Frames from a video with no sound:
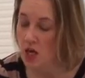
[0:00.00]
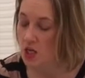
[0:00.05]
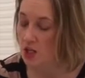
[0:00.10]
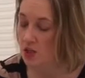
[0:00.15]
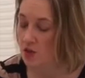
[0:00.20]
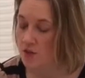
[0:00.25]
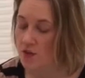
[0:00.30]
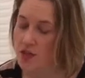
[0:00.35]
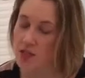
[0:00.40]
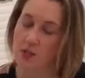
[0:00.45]

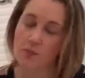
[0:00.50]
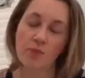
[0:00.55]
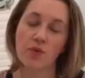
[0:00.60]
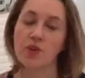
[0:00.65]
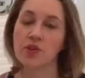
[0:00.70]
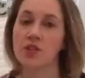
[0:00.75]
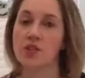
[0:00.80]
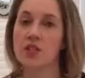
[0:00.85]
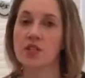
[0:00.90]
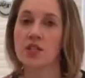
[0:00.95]
So this
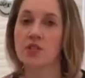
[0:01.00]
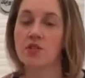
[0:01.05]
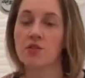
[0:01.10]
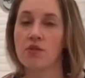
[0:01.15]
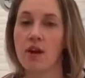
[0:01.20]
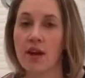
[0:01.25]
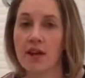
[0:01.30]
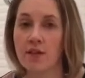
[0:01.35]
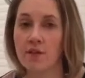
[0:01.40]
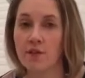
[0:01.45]
product is
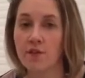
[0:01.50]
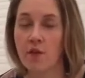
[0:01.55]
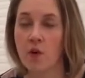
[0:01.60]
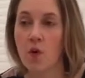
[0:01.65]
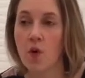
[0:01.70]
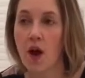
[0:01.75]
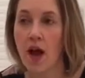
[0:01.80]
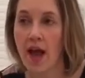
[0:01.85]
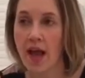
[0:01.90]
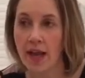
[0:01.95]
great
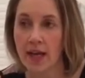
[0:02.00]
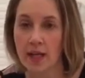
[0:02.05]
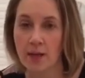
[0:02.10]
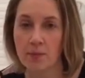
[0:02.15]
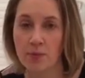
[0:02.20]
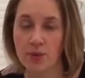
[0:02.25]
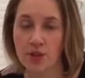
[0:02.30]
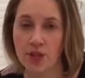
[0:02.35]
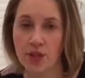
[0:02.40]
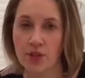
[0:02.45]
for
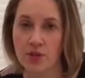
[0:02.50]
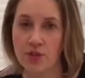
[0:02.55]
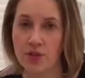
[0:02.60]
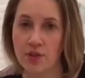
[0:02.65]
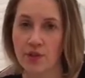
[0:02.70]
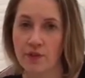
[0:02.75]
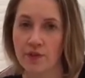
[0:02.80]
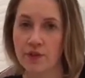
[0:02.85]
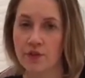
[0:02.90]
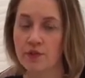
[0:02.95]
anybody who
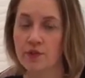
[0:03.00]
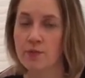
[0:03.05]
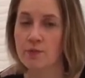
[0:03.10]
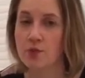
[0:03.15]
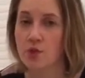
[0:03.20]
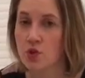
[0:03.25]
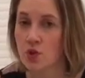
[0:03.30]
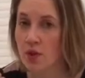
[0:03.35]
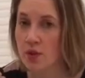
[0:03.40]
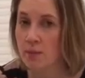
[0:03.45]
suffers
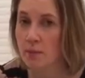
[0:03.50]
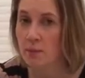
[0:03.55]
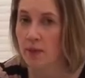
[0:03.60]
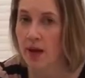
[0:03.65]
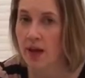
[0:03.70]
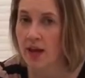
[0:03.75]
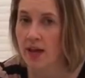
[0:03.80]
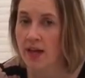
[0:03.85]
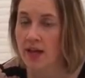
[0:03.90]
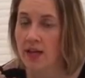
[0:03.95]
from joint
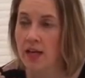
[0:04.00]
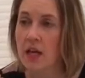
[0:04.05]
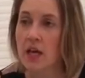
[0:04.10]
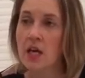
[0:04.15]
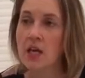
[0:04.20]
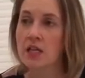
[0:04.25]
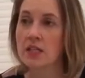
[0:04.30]
pain,